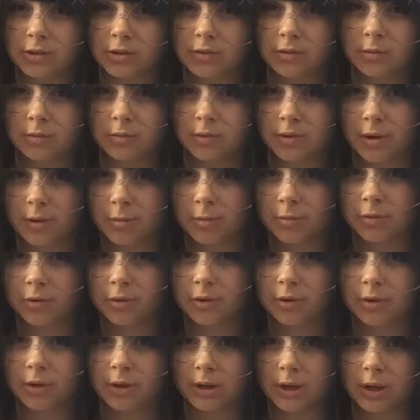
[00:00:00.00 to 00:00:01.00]
from
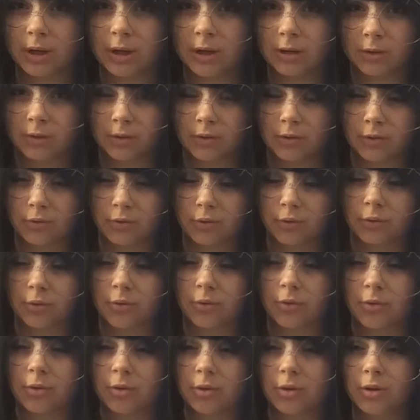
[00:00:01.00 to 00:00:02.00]
Tumblr and or Google.